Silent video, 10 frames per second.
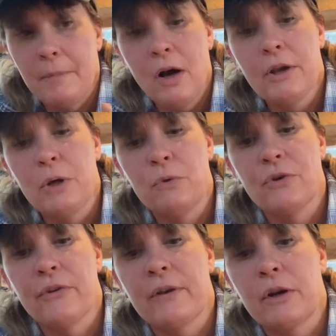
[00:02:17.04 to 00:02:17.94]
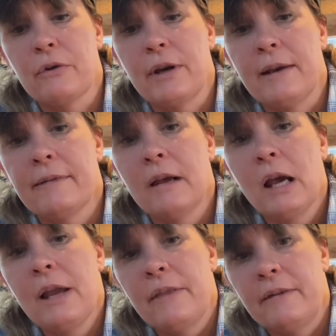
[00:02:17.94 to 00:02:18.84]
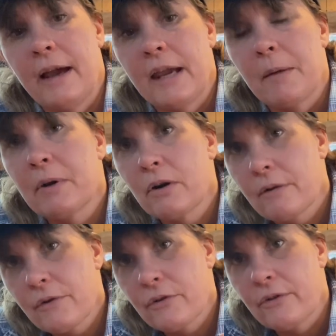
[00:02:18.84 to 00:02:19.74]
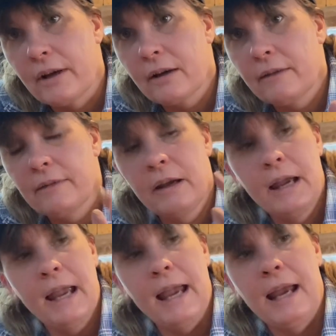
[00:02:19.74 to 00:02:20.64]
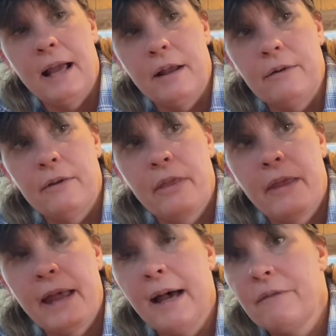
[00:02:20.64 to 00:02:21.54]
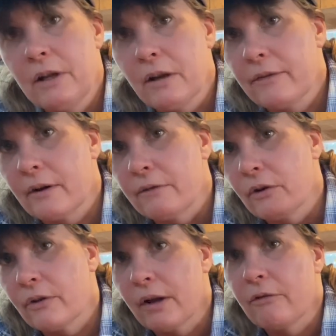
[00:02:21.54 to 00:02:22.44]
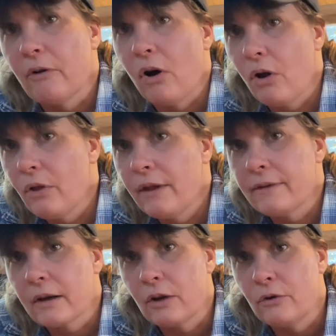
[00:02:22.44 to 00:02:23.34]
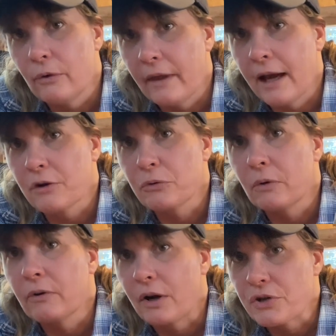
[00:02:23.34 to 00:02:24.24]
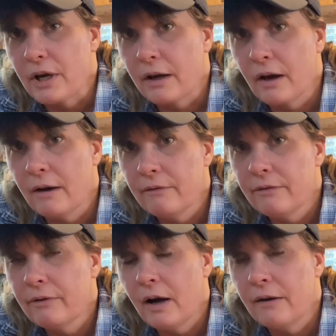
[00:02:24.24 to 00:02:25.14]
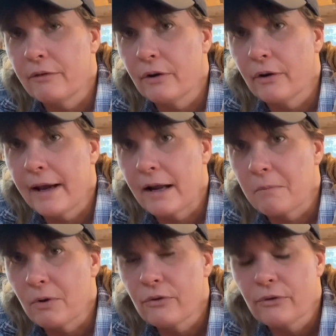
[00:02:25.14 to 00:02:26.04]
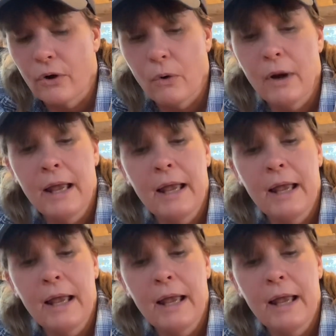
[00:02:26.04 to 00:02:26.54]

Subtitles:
You would just increase the diameter of your sticks and the heaviness of your deadfall that's going to do the actual crushing of your animal. So